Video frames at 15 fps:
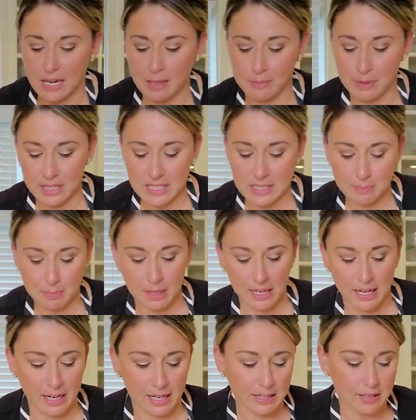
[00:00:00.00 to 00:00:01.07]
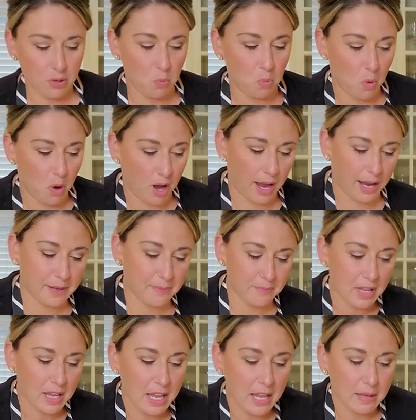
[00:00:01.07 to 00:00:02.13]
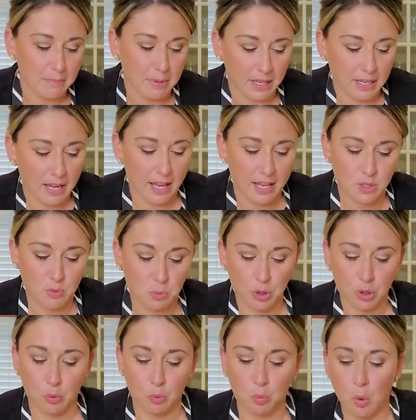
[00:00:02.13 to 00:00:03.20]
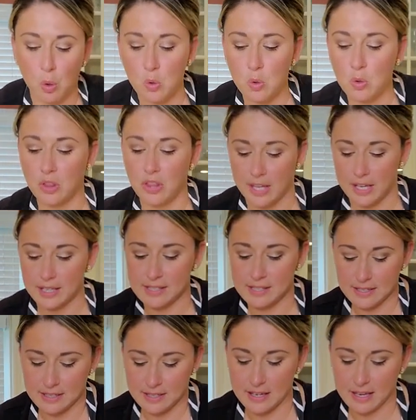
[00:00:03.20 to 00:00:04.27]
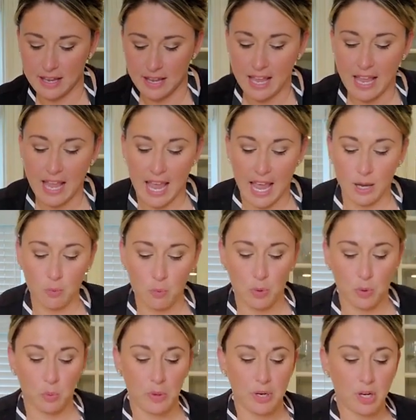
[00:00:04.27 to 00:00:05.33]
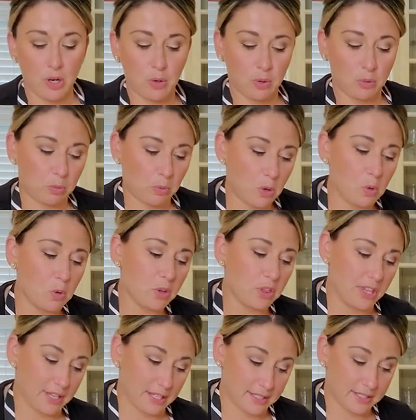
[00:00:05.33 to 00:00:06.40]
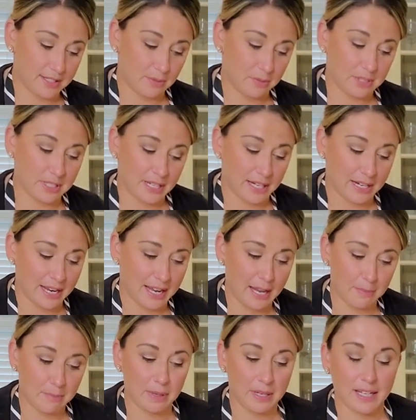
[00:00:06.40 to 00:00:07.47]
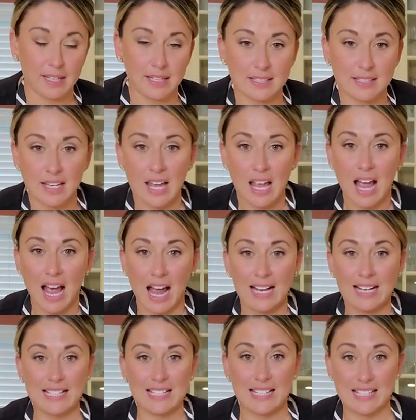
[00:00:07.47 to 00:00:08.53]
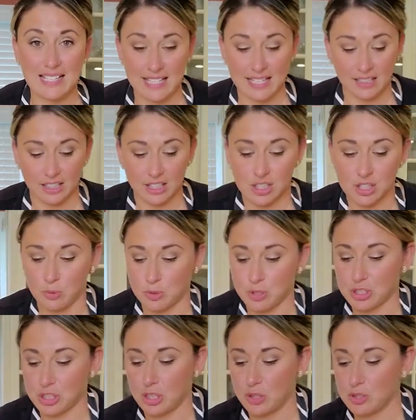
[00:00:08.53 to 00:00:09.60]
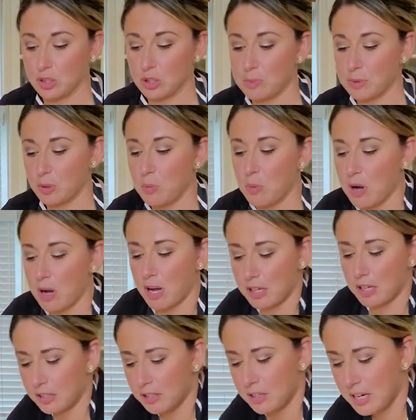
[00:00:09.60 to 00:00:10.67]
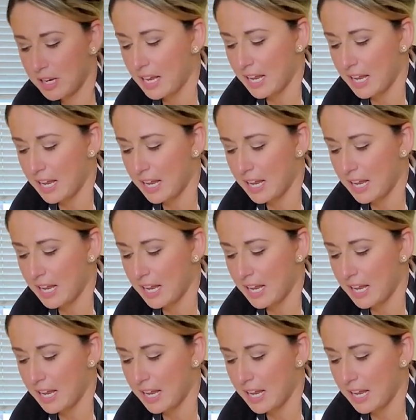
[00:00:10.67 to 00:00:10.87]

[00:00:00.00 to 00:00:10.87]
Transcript: I'm gonna explain why. Because we're gonna roll this, and when we go to roll this, what's gonna happen is I need to seal it. So we're just gonna use a little bit of water